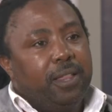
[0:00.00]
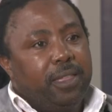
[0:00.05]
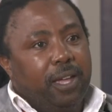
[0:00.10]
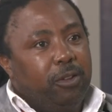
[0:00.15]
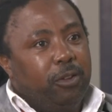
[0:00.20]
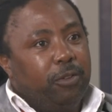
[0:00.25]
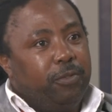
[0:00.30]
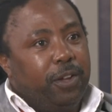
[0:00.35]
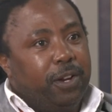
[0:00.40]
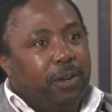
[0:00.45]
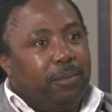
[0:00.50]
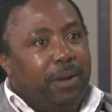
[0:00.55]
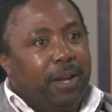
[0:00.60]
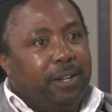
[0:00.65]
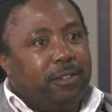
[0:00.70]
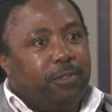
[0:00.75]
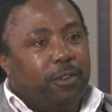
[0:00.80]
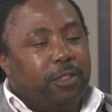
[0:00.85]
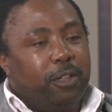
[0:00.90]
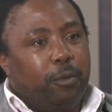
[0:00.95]
Thank you very
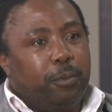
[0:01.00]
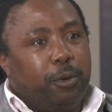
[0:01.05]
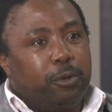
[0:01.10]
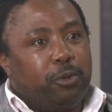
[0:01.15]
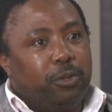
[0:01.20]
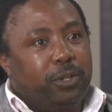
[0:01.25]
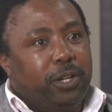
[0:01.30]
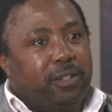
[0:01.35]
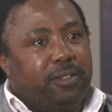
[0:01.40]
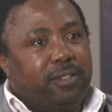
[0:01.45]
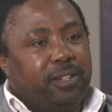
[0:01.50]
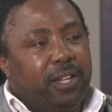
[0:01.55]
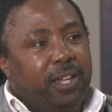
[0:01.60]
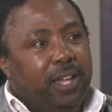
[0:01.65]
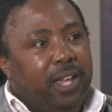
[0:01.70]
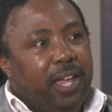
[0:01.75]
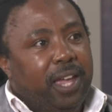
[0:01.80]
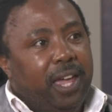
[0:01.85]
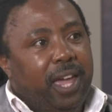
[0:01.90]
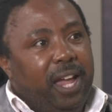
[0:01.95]
much for the opportunity,
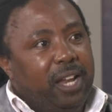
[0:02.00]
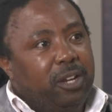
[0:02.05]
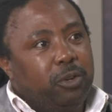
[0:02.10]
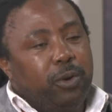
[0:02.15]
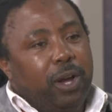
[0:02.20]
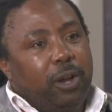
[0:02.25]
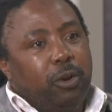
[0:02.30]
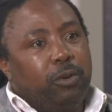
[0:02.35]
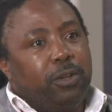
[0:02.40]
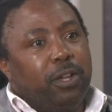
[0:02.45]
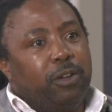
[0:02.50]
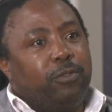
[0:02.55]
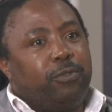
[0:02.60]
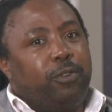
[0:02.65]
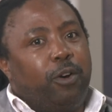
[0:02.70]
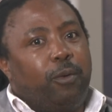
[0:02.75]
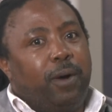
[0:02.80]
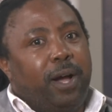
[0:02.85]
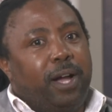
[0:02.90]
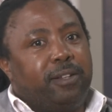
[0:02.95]
and we are looking
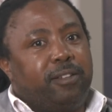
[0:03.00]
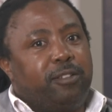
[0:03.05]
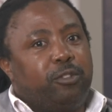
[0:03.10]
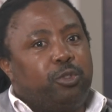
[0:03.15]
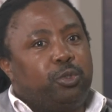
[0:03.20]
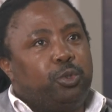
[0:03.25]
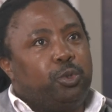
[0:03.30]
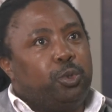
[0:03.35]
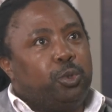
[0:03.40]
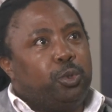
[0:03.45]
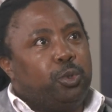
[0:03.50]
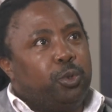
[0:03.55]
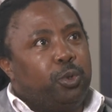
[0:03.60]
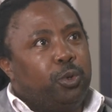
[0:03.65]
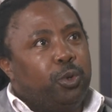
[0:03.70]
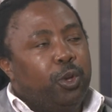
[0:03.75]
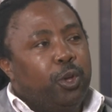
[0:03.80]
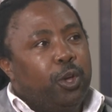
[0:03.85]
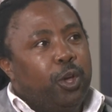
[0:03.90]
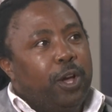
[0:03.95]
forward
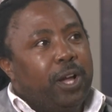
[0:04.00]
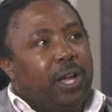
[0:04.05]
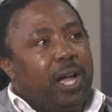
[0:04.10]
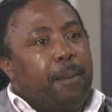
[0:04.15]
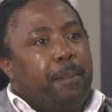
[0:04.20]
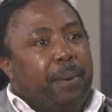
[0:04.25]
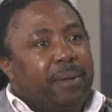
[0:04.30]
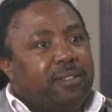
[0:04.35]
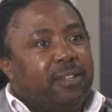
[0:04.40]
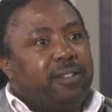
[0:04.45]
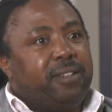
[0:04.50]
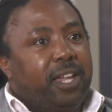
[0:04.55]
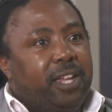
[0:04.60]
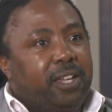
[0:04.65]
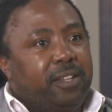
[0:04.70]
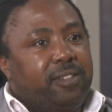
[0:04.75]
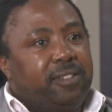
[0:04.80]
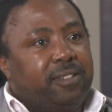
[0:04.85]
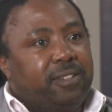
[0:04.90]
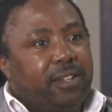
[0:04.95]
to
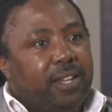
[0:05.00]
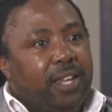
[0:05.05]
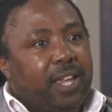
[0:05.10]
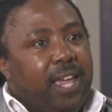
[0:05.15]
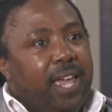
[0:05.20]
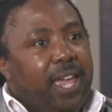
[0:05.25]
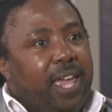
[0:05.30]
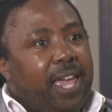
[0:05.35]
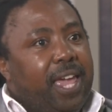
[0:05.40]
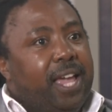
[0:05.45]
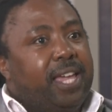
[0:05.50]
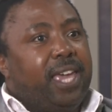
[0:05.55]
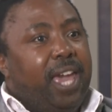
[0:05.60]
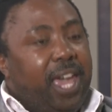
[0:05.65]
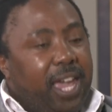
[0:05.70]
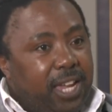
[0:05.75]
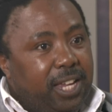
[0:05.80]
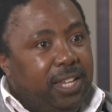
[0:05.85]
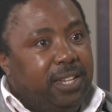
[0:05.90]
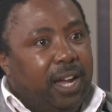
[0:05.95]
capacitate a
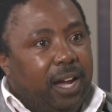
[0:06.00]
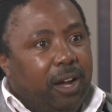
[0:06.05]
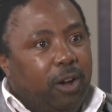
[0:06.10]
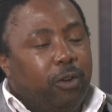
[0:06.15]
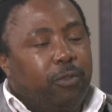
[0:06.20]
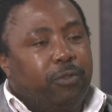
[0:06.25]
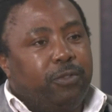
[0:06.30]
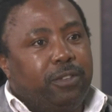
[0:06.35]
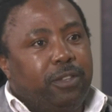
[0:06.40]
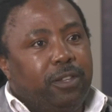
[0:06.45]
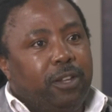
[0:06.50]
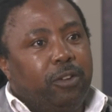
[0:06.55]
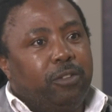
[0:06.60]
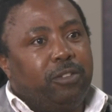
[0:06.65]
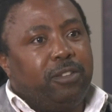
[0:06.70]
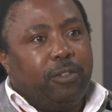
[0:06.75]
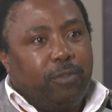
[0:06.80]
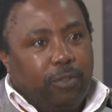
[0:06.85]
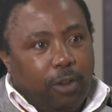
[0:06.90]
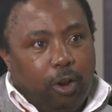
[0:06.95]
cadre of
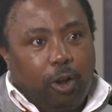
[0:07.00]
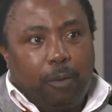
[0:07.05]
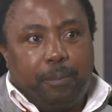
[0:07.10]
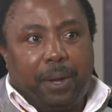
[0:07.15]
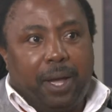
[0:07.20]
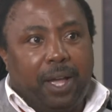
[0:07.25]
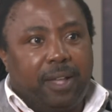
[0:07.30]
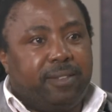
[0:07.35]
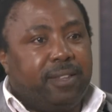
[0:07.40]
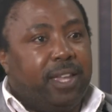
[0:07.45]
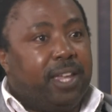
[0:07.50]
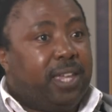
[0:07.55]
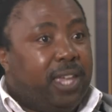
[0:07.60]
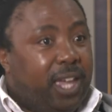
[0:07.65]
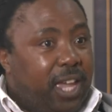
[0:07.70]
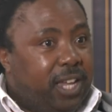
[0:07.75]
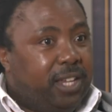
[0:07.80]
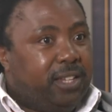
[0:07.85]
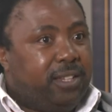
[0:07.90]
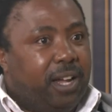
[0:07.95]
developers, a
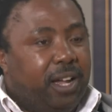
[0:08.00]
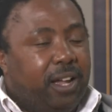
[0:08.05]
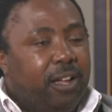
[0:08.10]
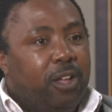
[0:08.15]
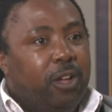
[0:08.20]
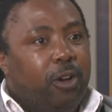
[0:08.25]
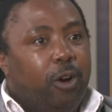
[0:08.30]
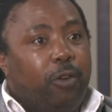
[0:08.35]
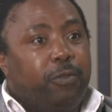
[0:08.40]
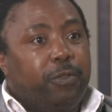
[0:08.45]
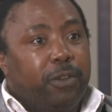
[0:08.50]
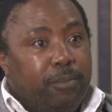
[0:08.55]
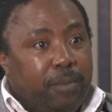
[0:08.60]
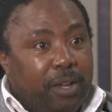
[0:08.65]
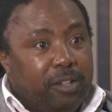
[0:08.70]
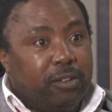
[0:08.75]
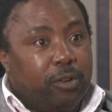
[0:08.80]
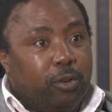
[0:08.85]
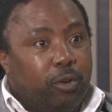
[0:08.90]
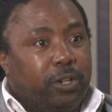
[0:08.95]
cadre of
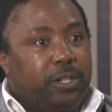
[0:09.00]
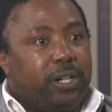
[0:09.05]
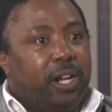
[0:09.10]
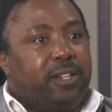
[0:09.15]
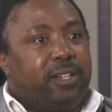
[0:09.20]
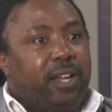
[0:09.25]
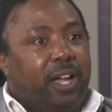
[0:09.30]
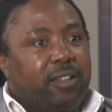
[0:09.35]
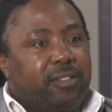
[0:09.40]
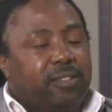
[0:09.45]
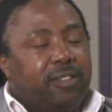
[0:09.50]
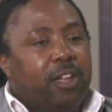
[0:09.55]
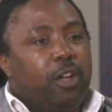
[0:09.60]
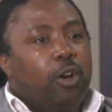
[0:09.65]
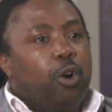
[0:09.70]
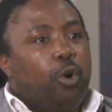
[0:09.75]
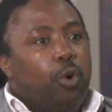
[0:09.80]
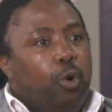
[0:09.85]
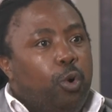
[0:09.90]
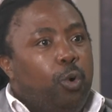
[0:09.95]
emerging contractors
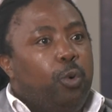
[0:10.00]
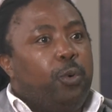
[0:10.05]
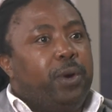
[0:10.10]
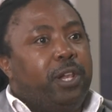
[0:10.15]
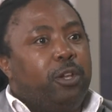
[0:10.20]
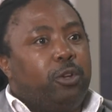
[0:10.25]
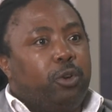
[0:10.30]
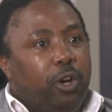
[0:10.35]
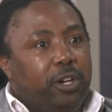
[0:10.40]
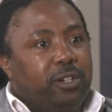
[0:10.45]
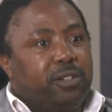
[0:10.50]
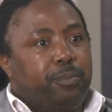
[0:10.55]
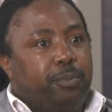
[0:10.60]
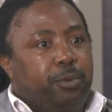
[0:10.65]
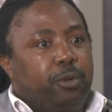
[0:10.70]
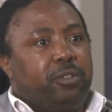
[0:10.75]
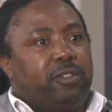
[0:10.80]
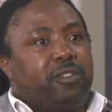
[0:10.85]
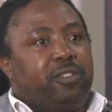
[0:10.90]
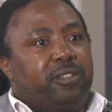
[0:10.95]
who will
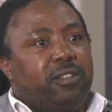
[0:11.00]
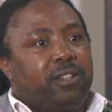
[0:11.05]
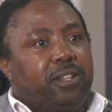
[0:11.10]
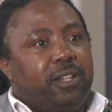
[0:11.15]
contribute